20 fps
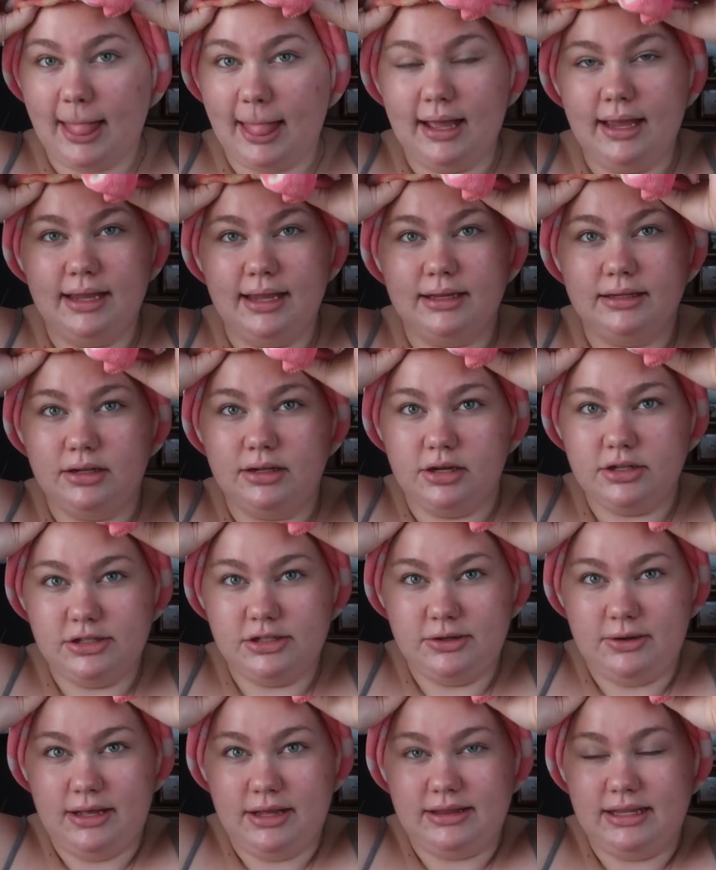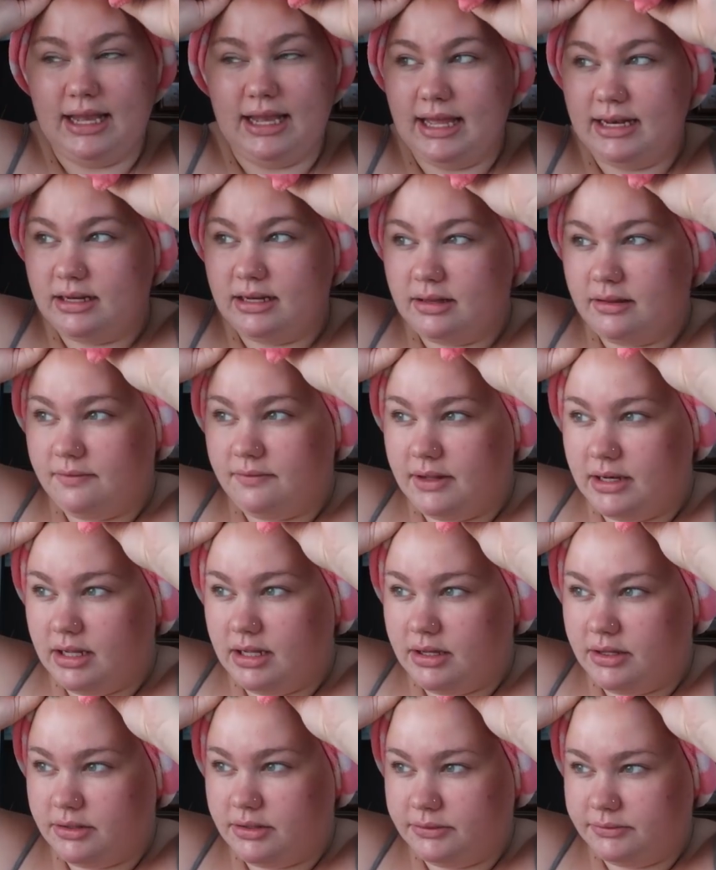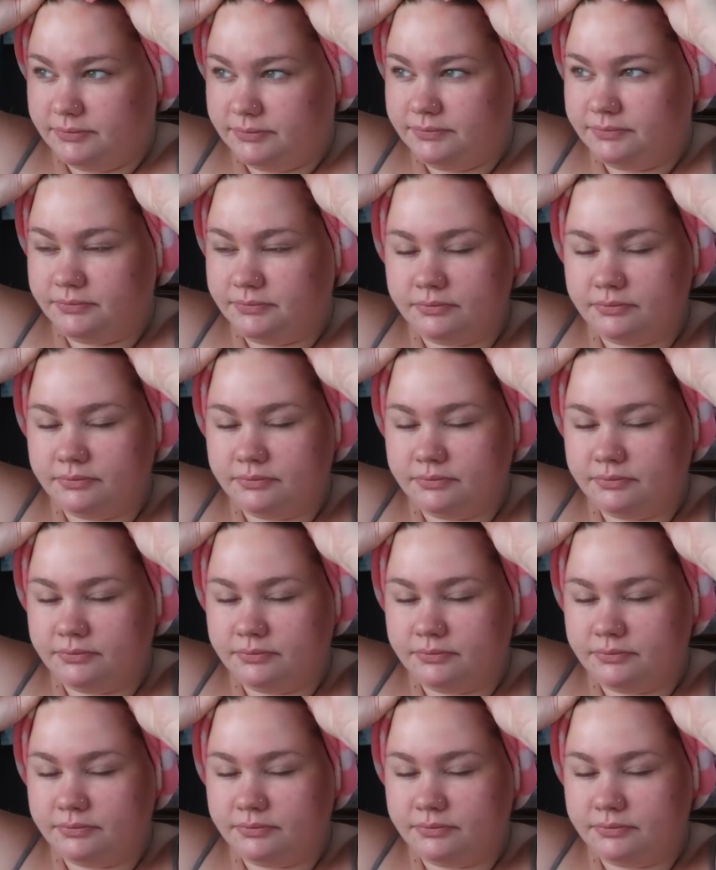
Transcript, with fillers: And also at the end of the video,